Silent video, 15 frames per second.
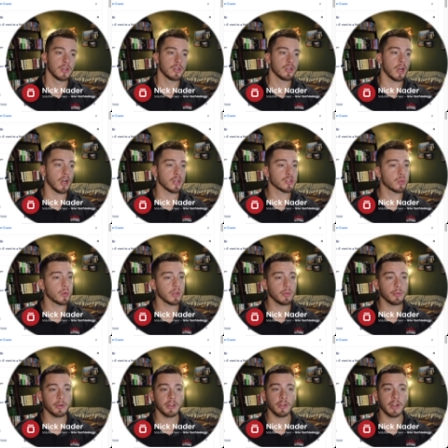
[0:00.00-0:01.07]
Uh, so what
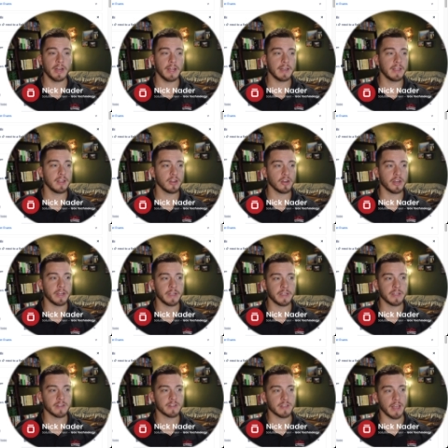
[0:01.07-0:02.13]
we're looking at here
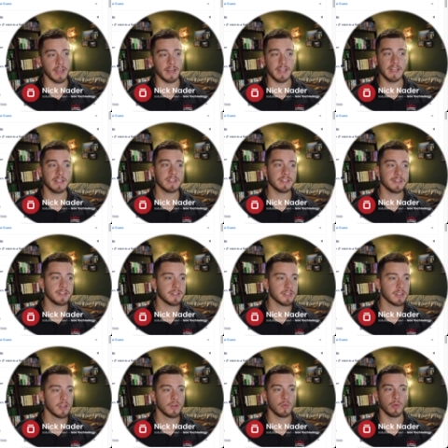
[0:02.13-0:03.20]
is an incident